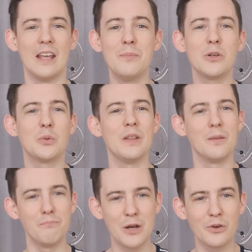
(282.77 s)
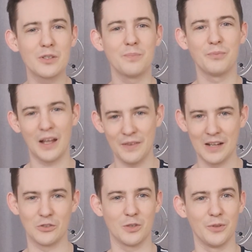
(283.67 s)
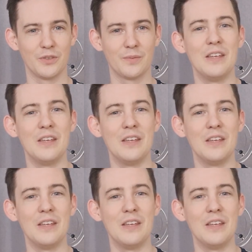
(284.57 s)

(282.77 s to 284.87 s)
in between the mirrors and the instruments.